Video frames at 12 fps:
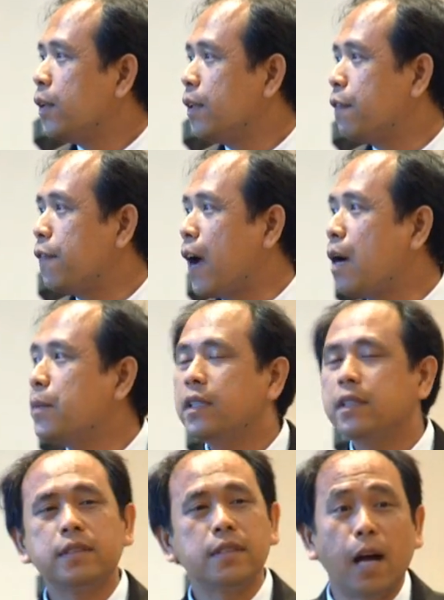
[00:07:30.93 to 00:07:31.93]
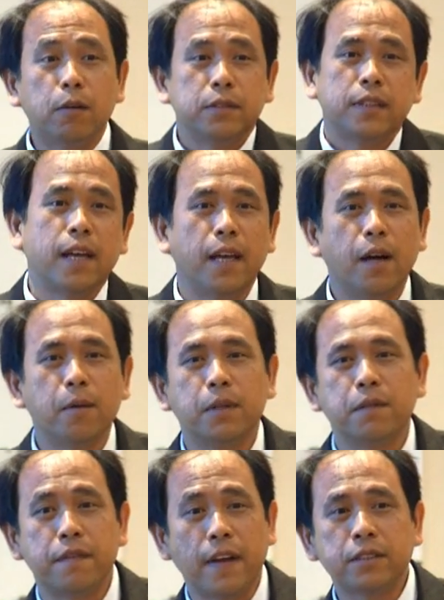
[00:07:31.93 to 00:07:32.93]
the farmers outside
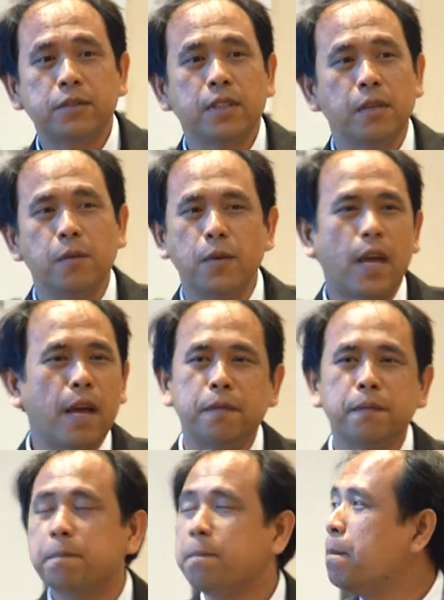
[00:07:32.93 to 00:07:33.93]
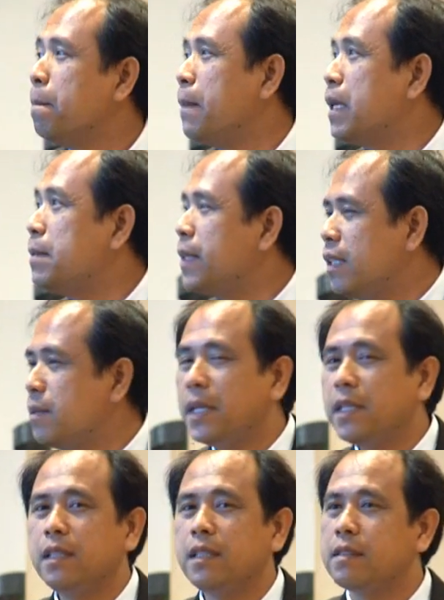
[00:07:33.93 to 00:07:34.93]
our factory. We have
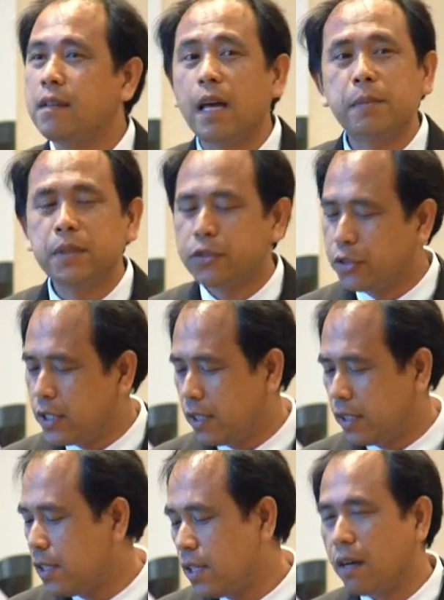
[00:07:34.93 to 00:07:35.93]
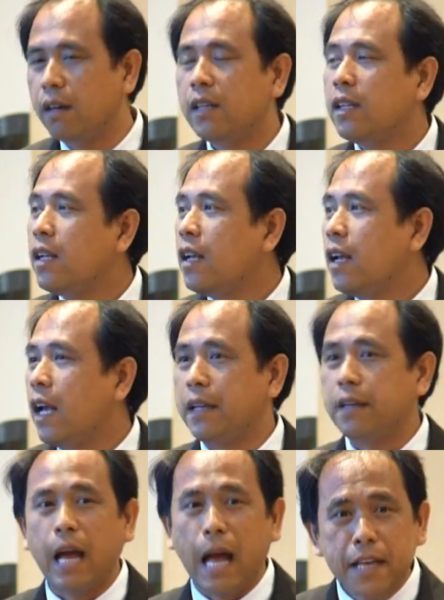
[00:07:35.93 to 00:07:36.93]
many rubber trees here.
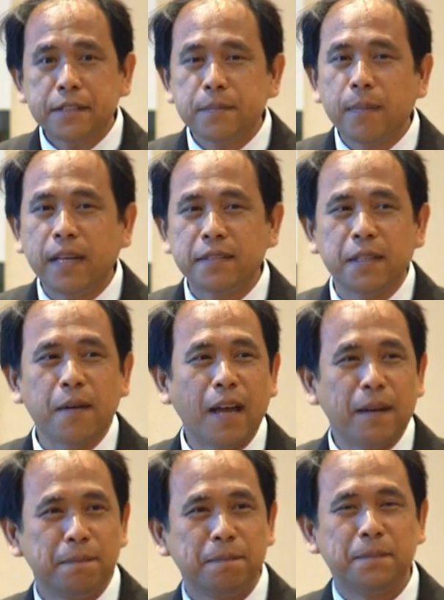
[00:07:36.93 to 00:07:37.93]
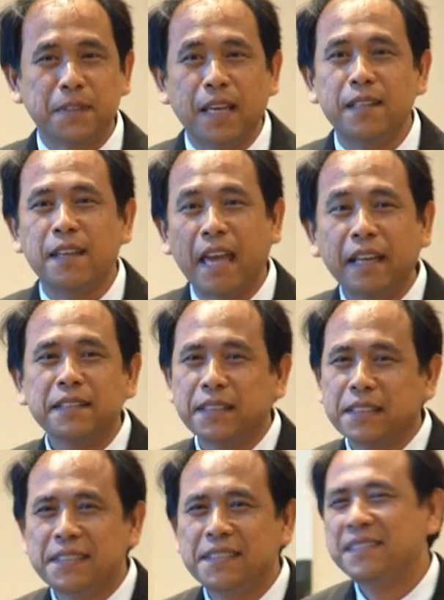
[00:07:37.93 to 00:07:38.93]
And I myself have 10
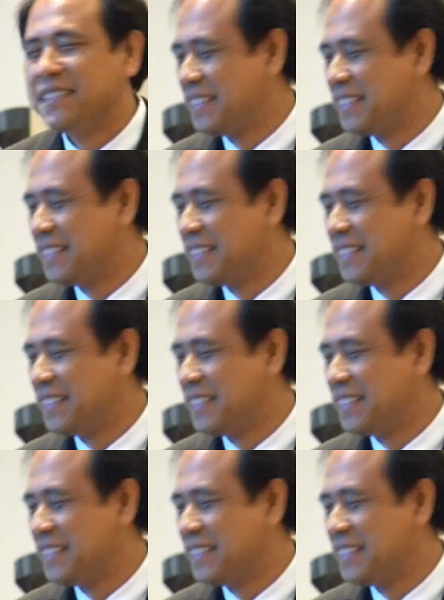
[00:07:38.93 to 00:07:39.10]
hectares.